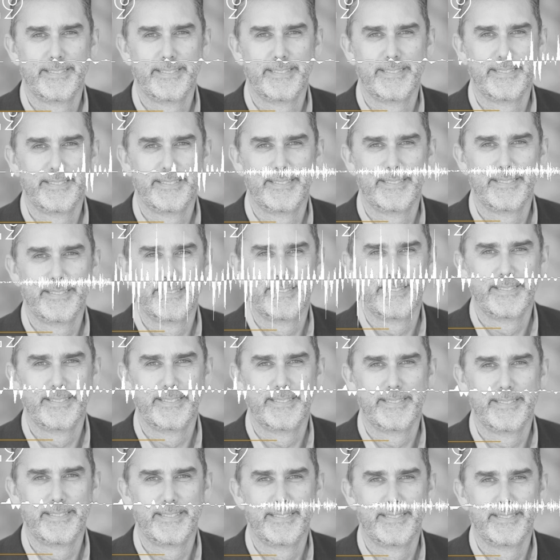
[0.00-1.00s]
Let's say
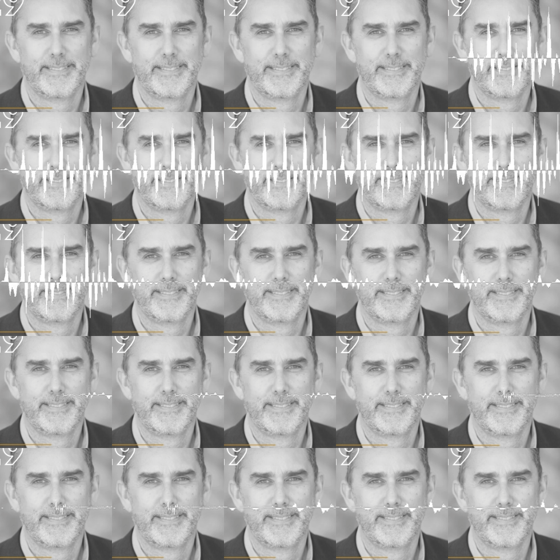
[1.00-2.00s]

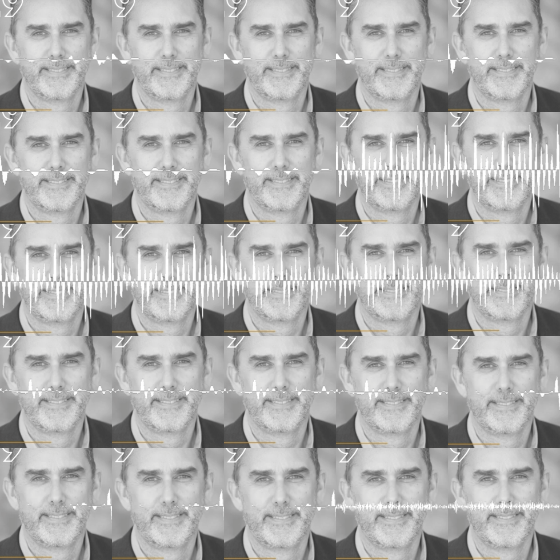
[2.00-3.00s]
stepping into
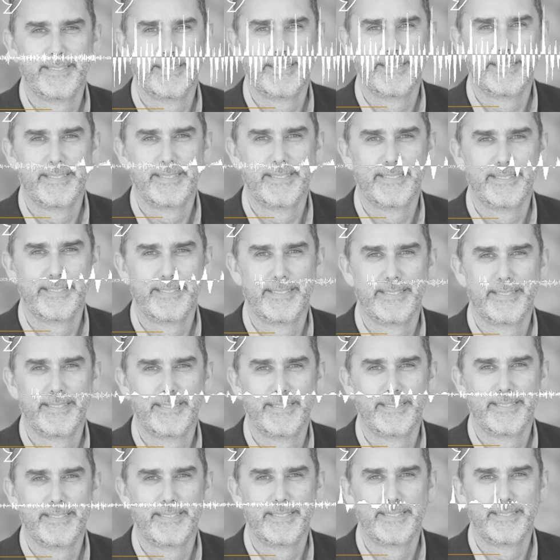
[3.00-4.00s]
the strategy
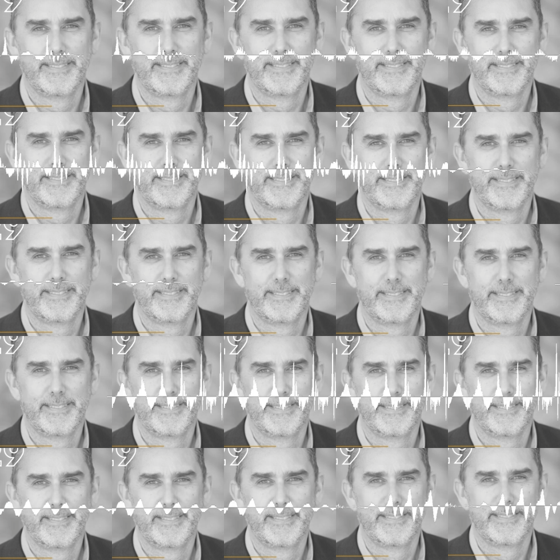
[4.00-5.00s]
piece.
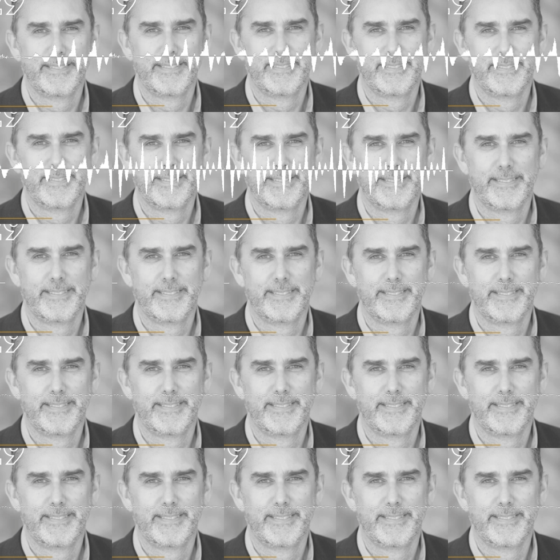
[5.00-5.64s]
How do you